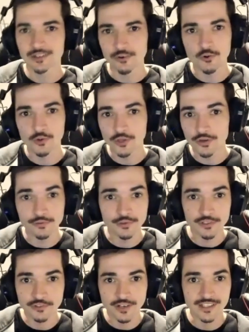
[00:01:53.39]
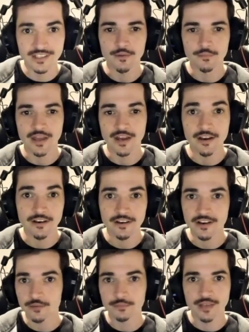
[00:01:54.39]
all over Australia and ended
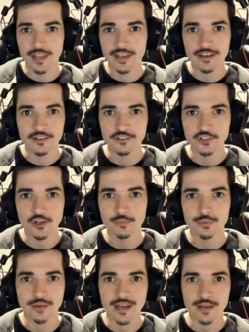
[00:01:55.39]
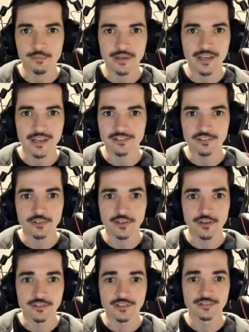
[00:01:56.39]
up landing a job at Big Ant Studios.